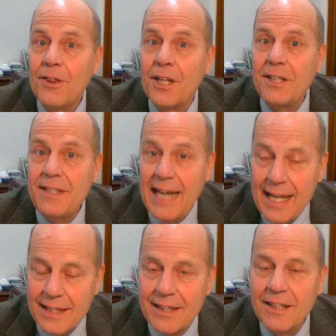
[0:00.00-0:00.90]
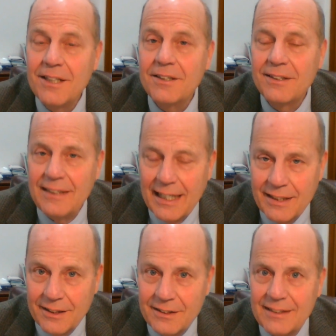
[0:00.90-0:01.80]
the death
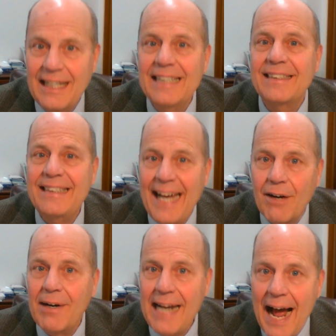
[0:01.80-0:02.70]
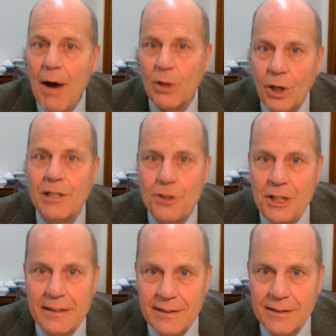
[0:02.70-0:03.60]
sentence is carried out on
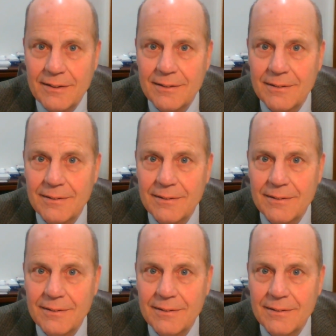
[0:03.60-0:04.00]
Jesus.